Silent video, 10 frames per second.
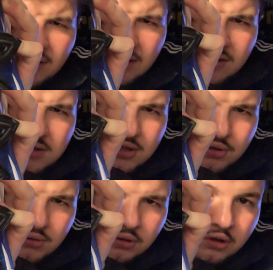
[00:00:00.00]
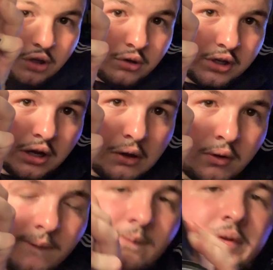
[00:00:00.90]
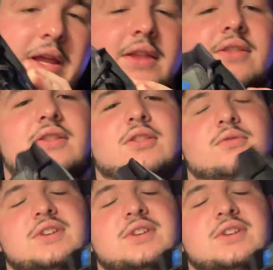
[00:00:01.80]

the Duke logo. The